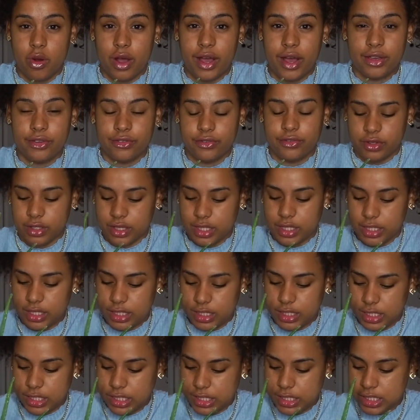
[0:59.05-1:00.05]
I feel like
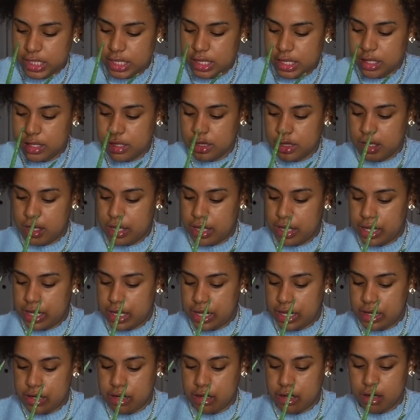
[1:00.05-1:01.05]
it is,
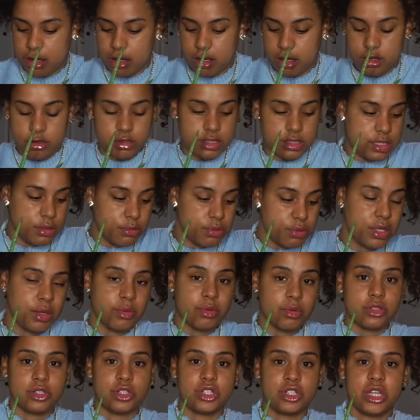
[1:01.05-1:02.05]
and simply
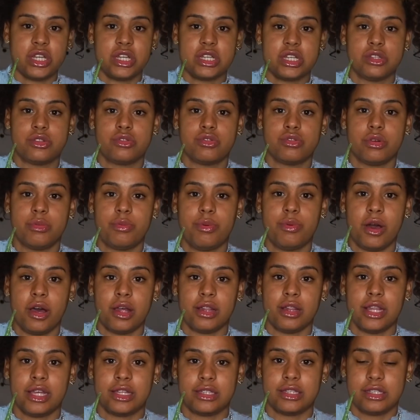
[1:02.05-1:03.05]
I'm gonna change it to a
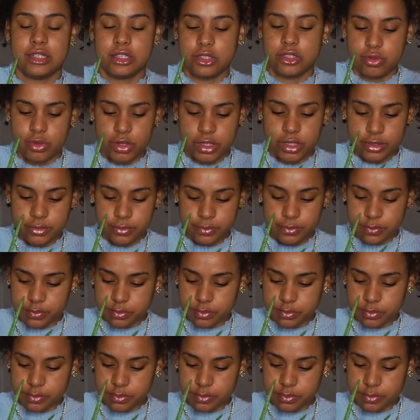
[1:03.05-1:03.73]
pot like this one,